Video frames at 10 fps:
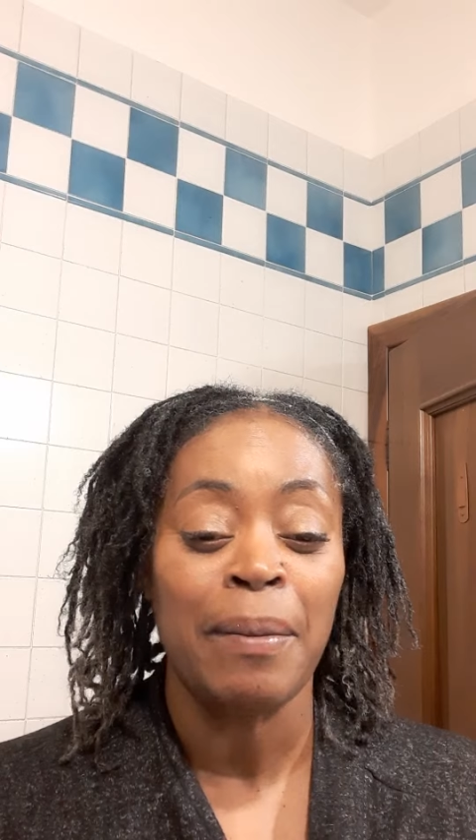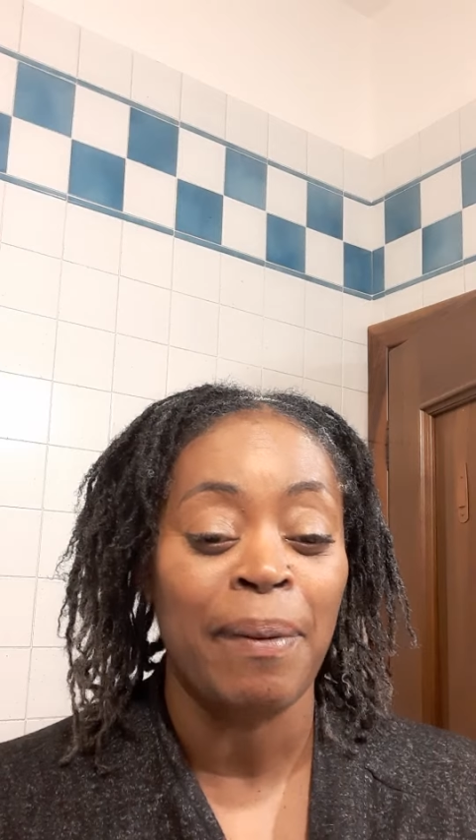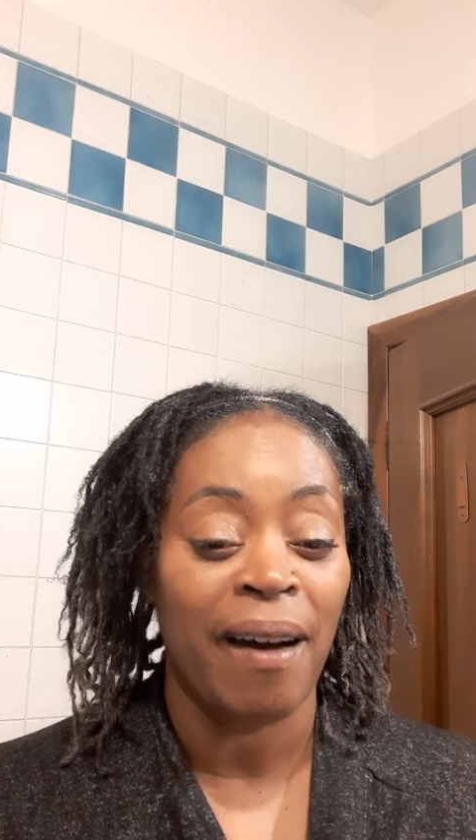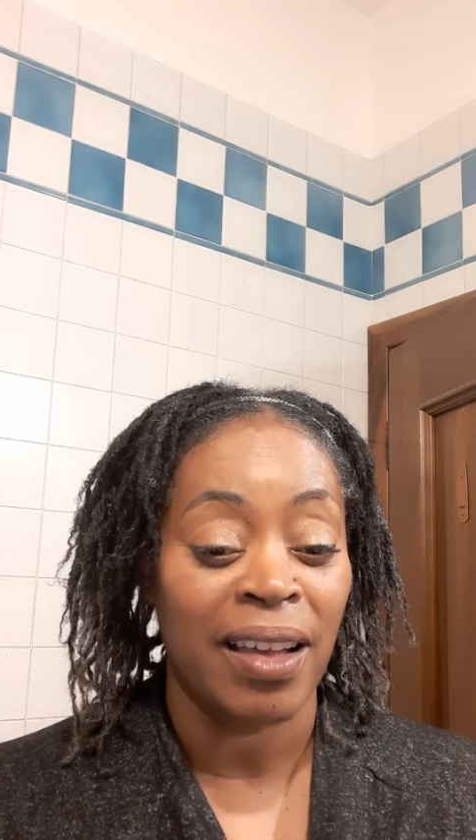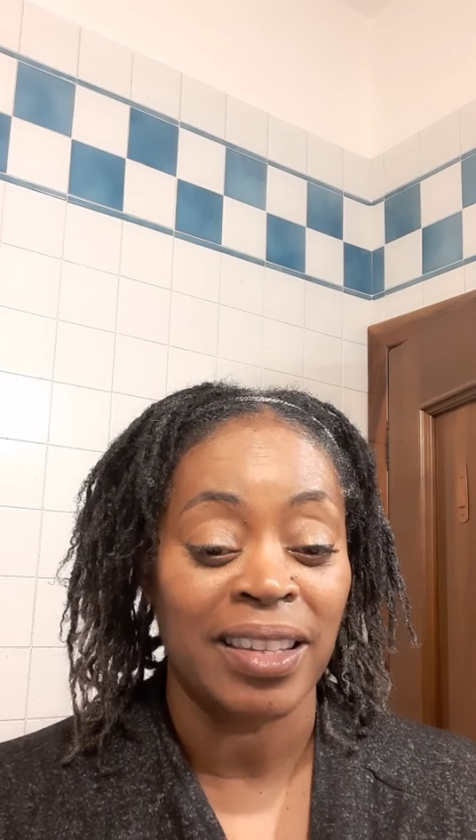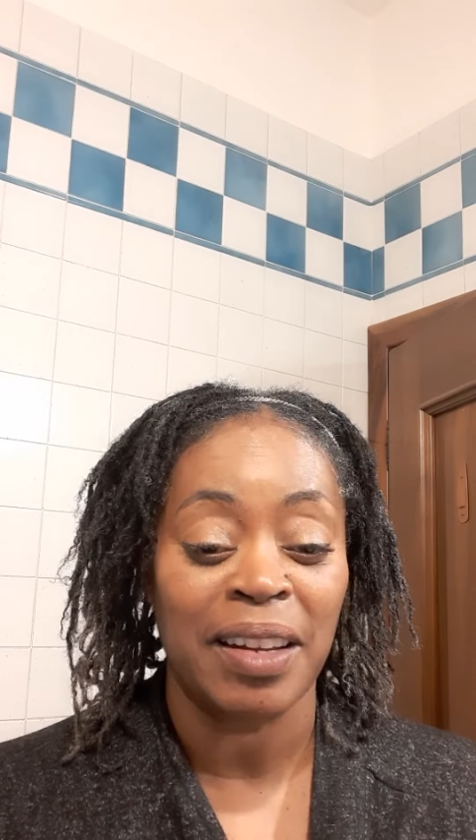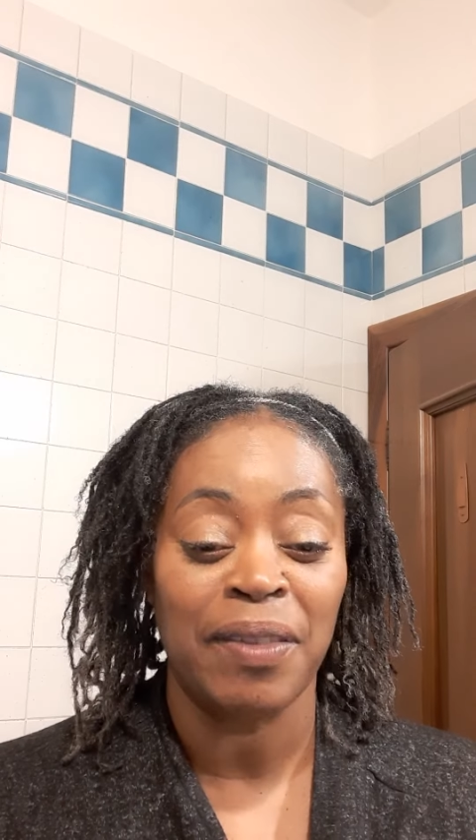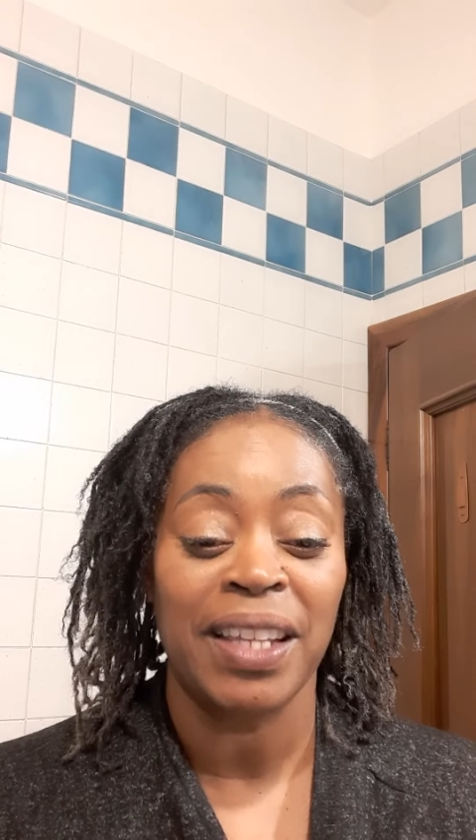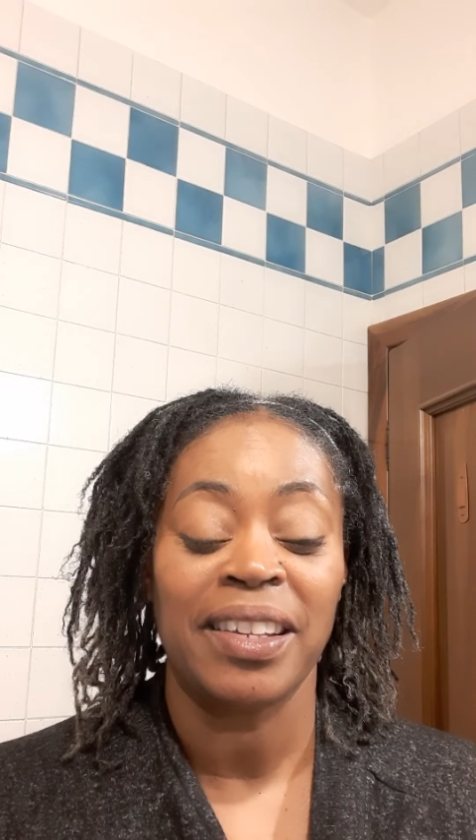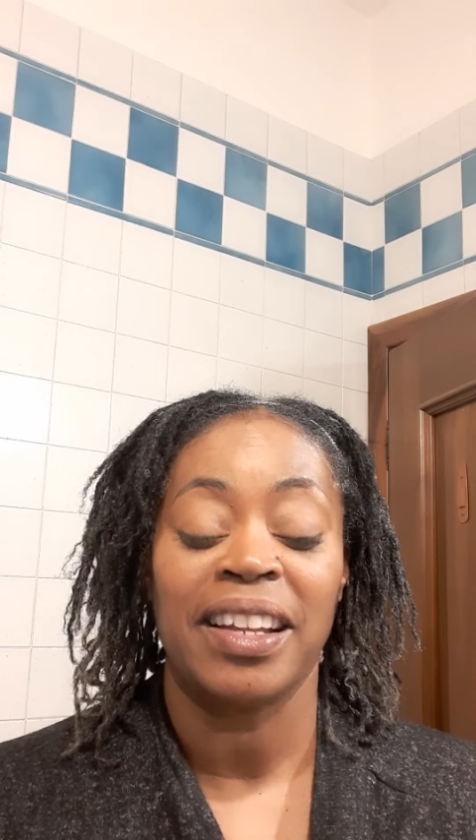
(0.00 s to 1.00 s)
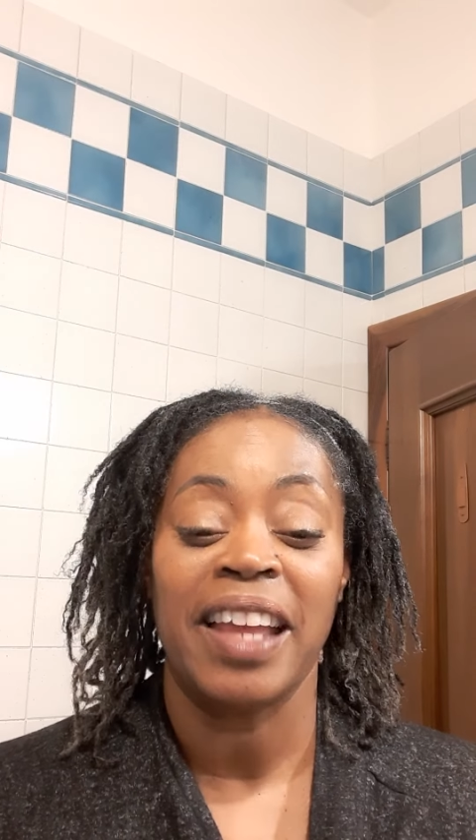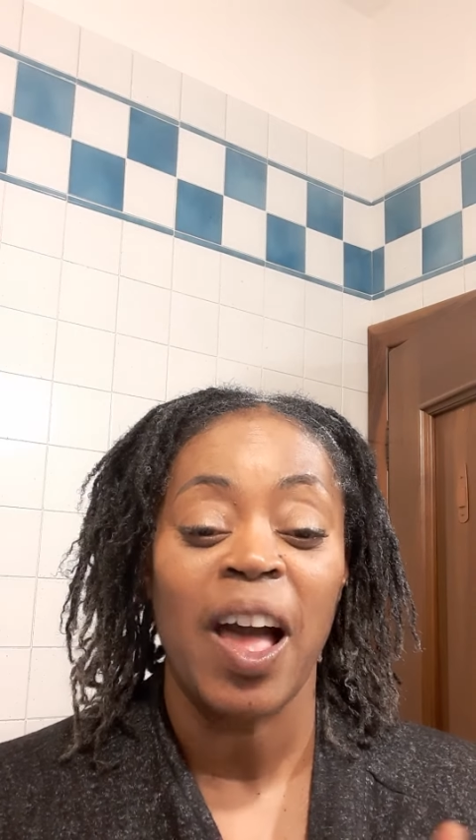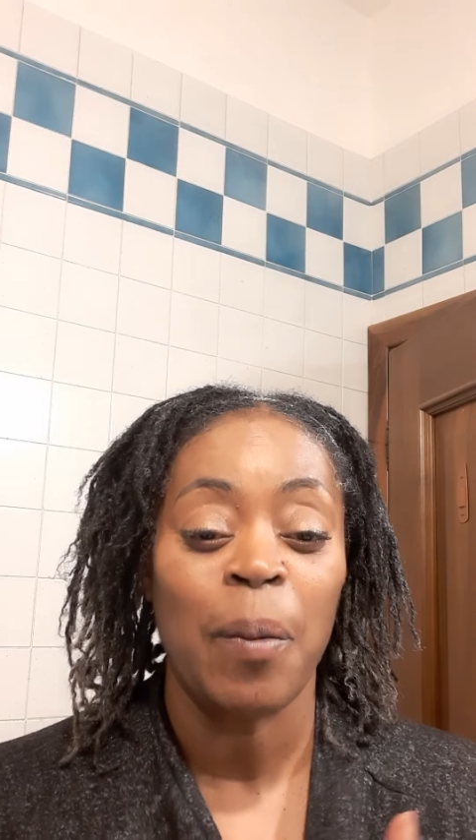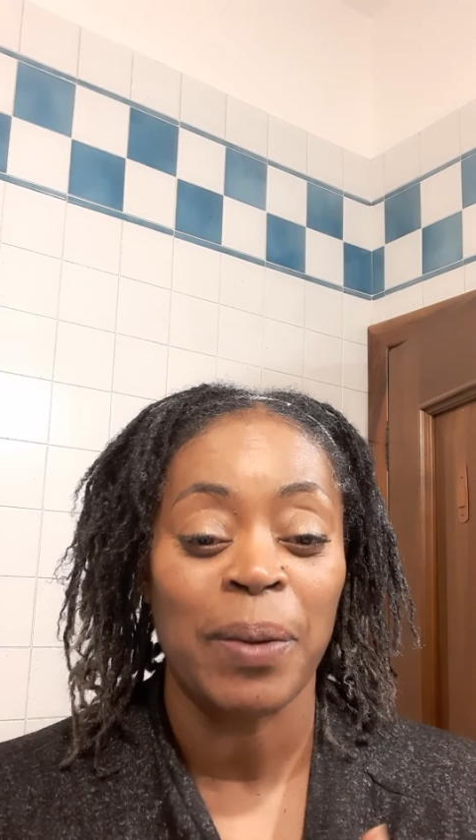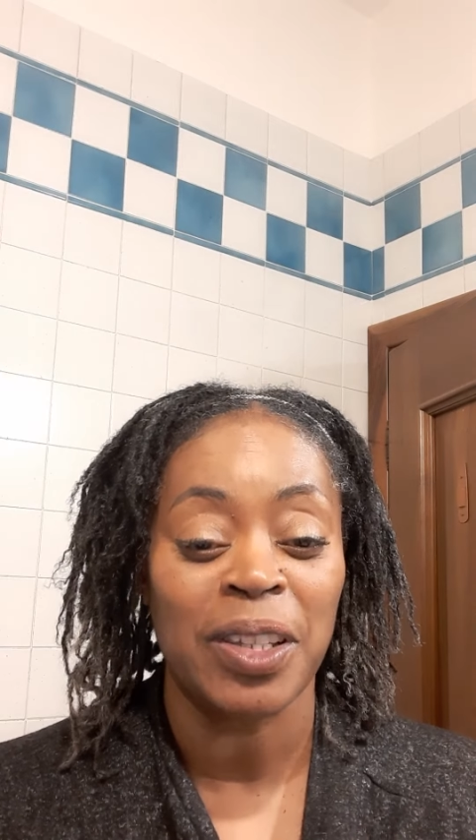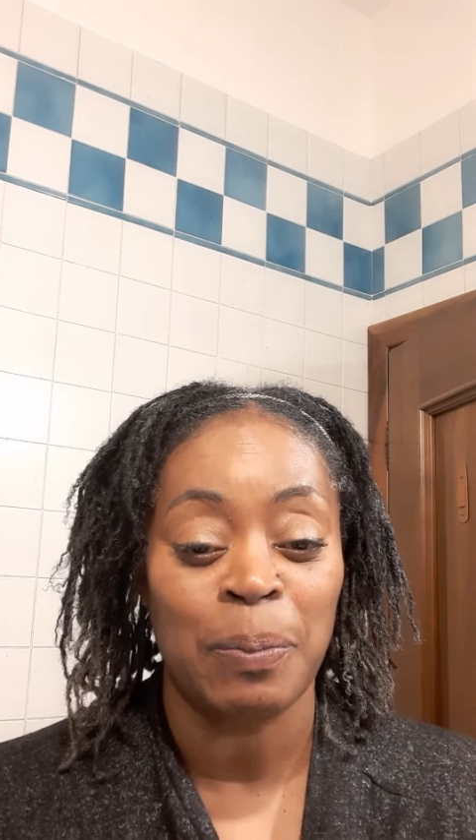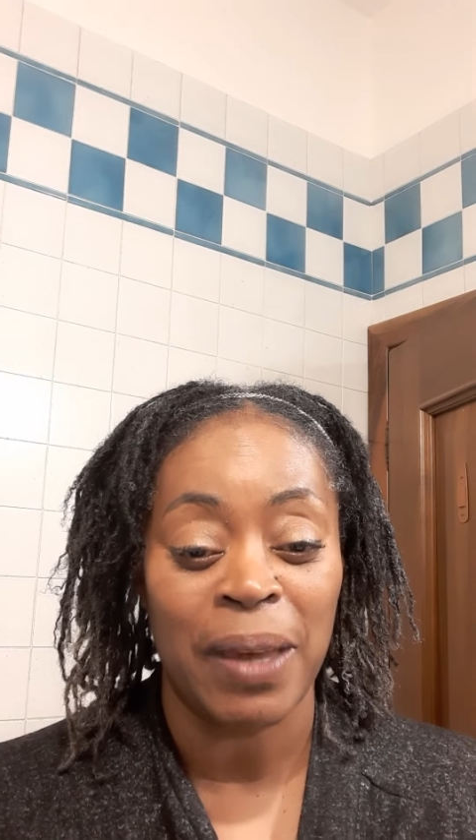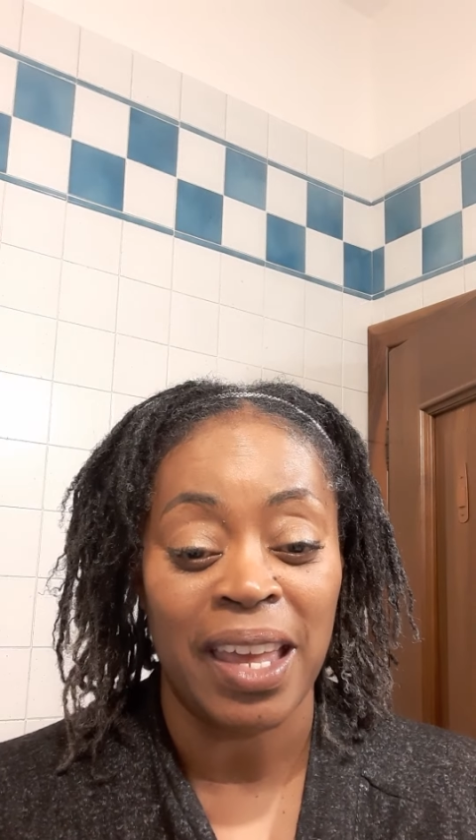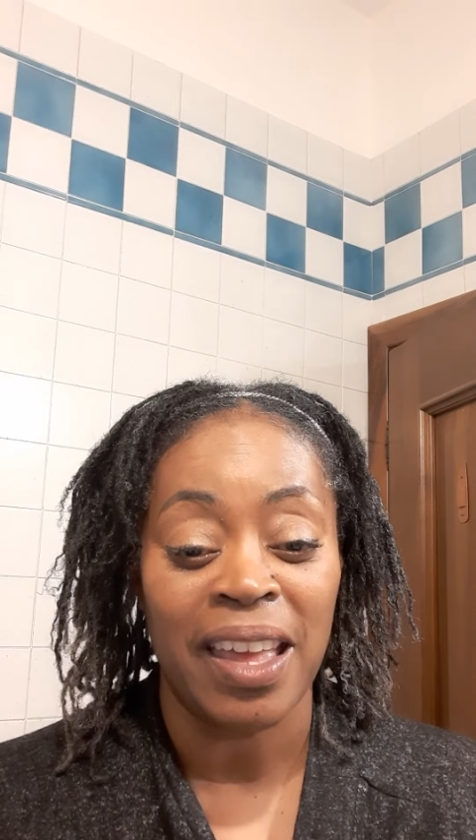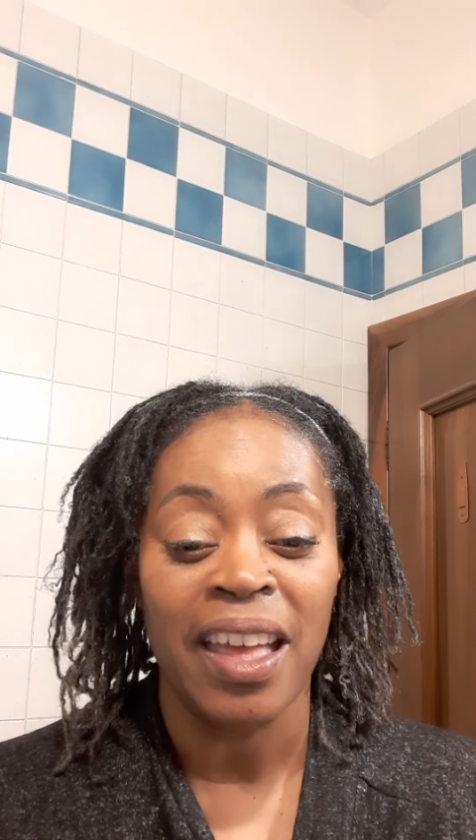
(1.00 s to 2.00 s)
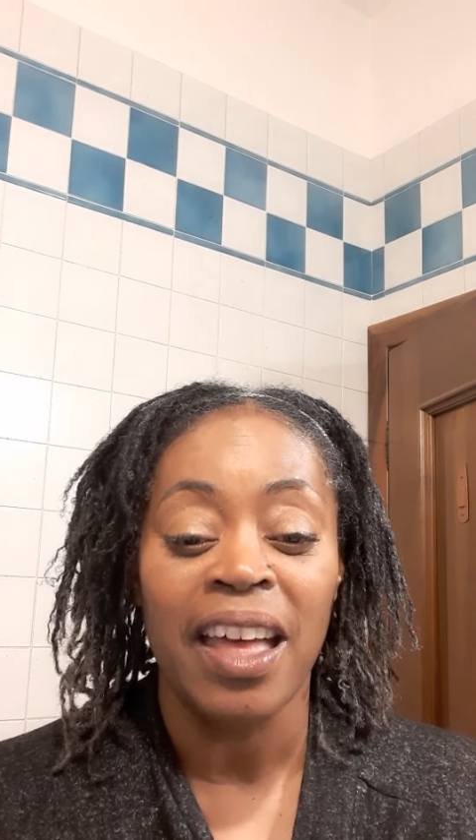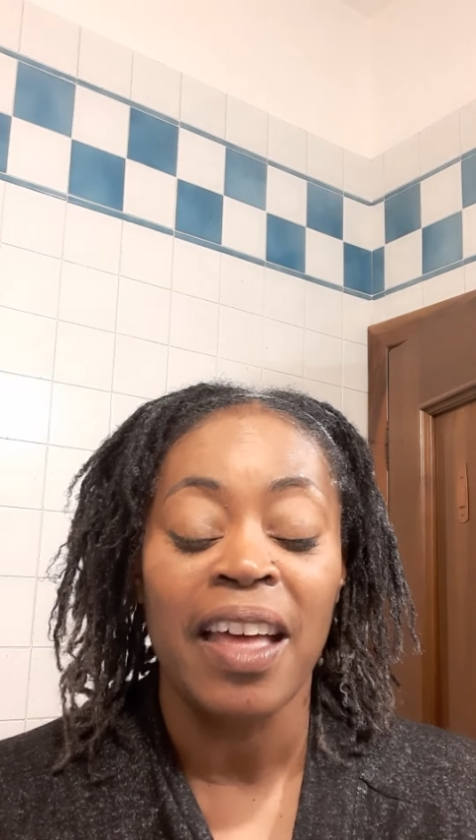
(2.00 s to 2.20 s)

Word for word: positive that's going to help us be